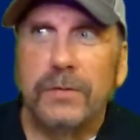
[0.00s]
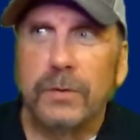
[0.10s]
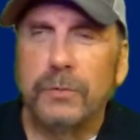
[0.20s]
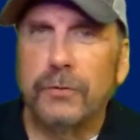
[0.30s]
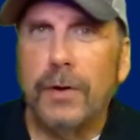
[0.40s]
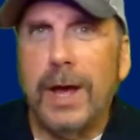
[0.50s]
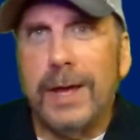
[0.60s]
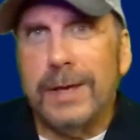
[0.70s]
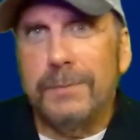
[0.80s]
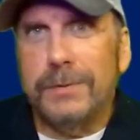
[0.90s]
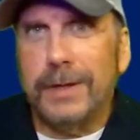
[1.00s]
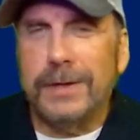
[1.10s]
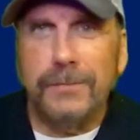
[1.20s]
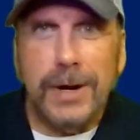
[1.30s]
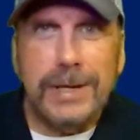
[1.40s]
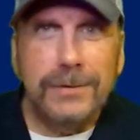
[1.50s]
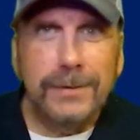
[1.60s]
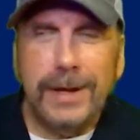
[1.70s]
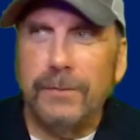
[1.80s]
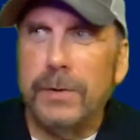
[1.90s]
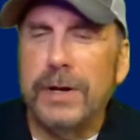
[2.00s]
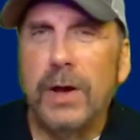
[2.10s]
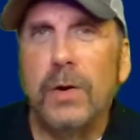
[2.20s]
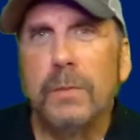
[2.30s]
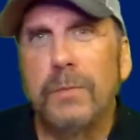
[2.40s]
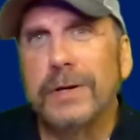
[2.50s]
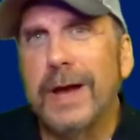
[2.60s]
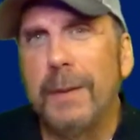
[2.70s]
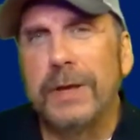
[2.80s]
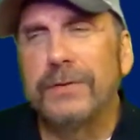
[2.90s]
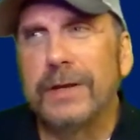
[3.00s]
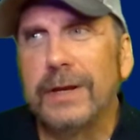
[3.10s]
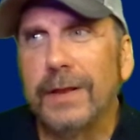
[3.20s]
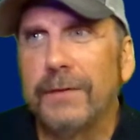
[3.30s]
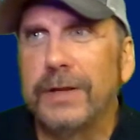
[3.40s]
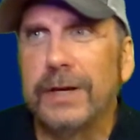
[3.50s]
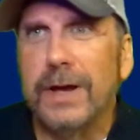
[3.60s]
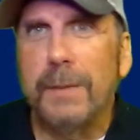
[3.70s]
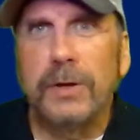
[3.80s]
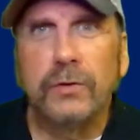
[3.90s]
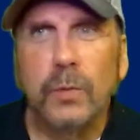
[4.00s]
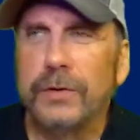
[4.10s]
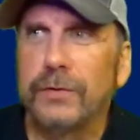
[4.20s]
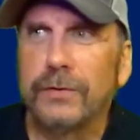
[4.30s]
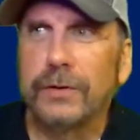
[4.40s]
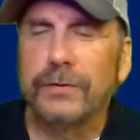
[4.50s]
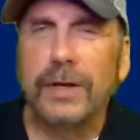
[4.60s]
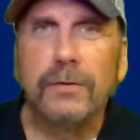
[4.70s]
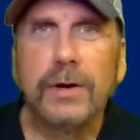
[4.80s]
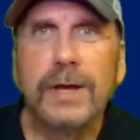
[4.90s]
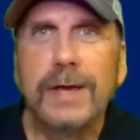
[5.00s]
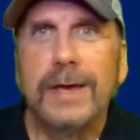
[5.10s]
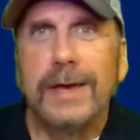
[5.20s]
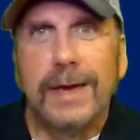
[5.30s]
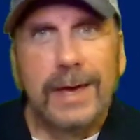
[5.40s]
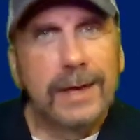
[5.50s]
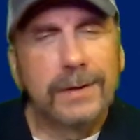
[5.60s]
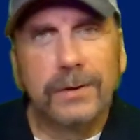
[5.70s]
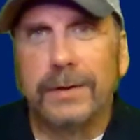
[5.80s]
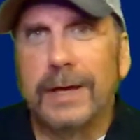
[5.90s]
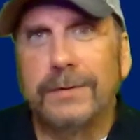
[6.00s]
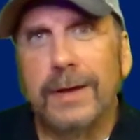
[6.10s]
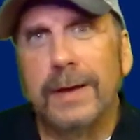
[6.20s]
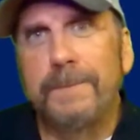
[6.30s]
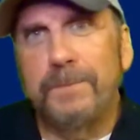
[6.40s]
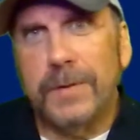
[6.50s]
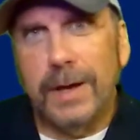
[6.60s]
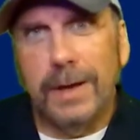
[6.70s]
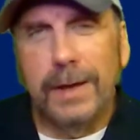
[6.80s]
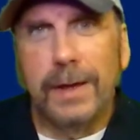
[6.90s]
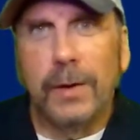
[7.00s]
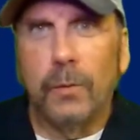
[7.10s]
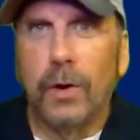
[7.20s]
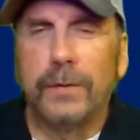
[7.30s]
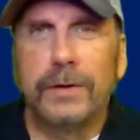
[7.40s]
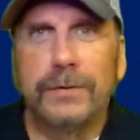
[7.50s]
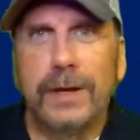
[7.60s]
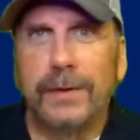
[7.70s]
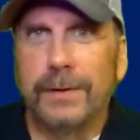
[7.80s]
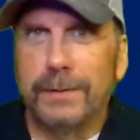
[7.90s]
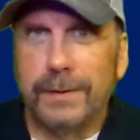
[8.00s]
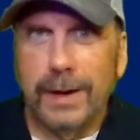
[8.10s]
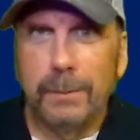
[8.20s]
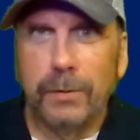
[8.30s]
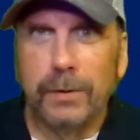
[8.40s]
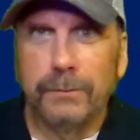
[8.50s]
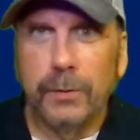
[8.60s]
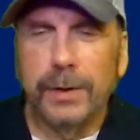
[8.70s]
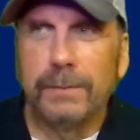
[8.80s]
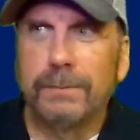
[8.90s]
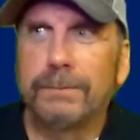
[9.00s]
subscribe, tell your friends, let everyone know, put comments in. I love to hear comments, questions, etc. Until next time, we're all in this together. I'm pulling for you.